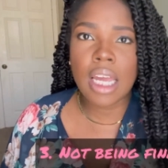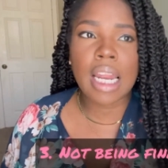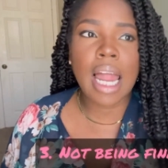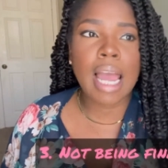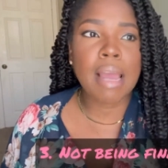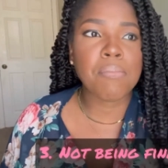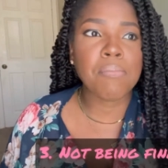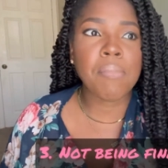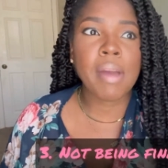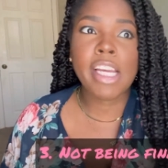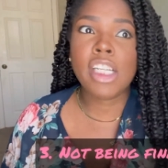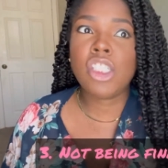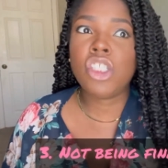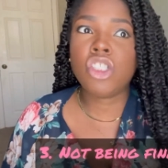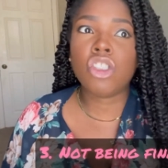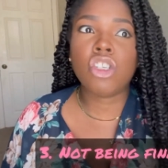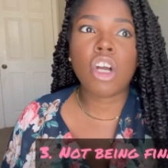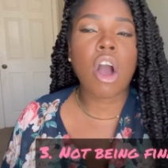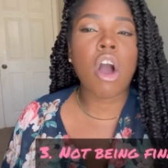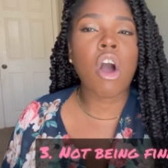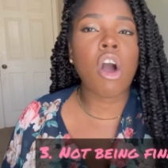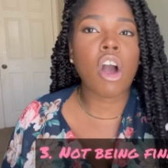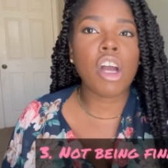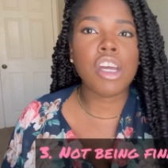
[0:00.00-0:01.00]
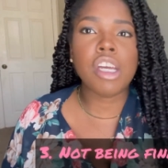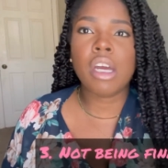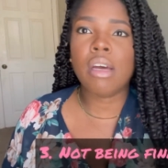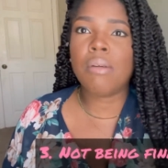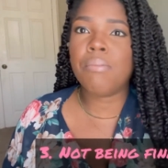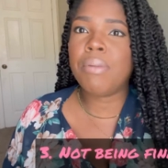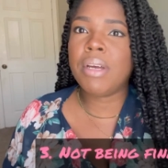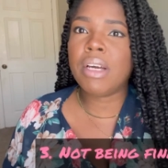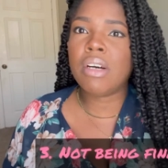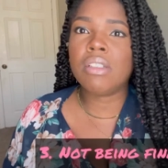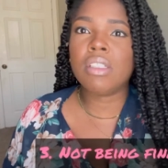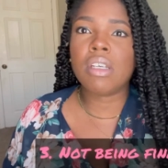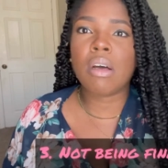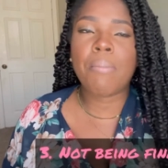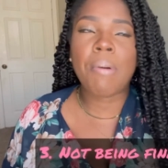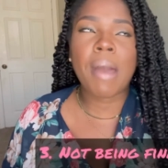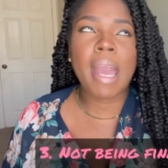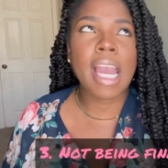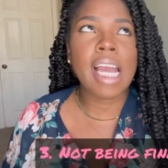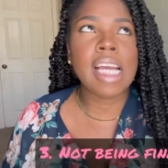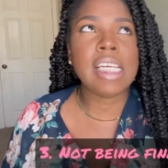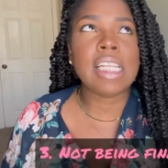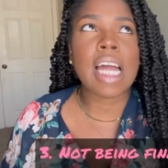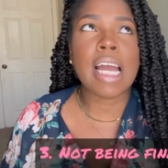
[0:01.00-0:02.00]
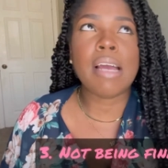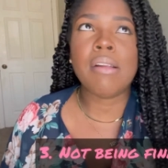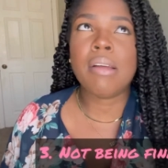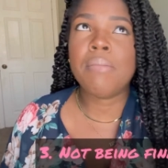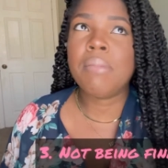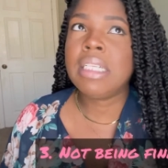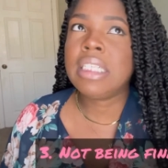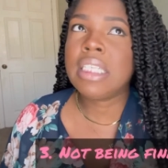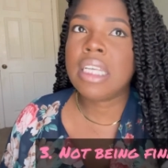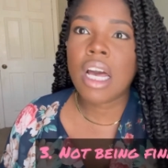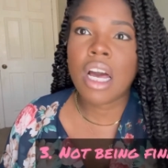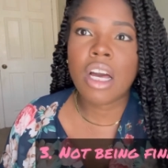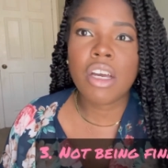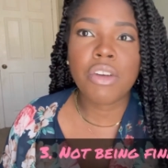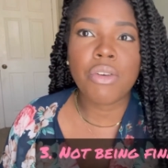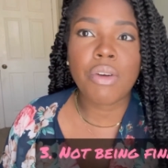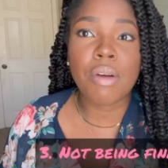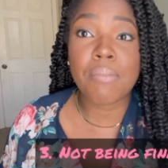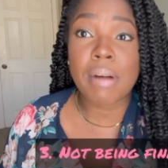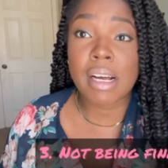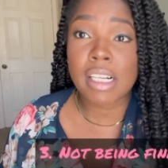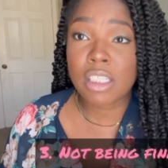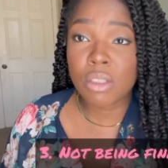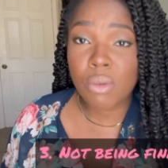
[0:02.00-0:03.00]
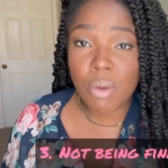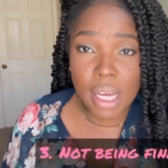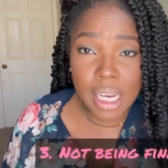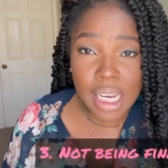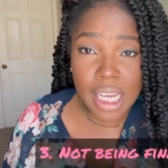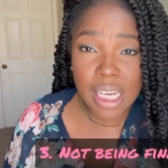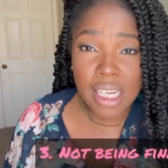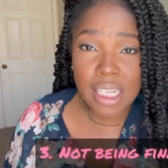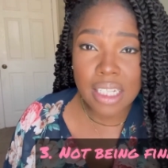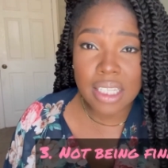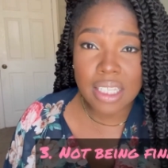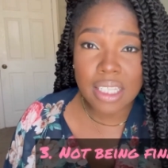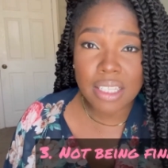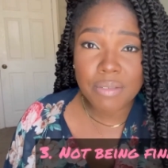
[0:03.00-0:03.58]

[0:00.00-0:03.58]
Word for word: Like make sure all your bills are paid. Like let me tell you, in my 20s,